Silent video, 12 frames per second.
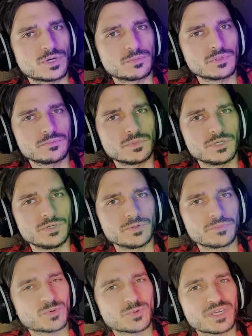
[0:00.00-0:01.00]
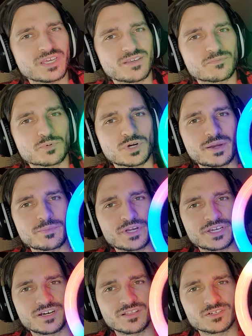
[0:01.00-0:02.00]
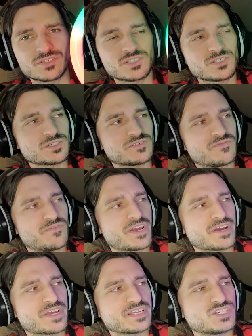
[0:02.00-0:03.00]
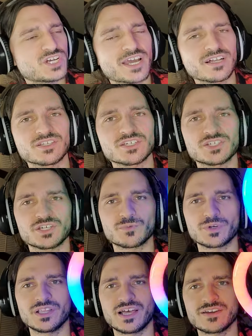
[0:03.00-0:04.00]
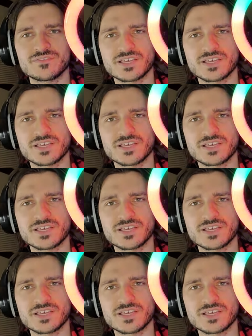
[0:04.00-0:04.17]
purple and blue. Three primary colors. This looks very childish childish in real life.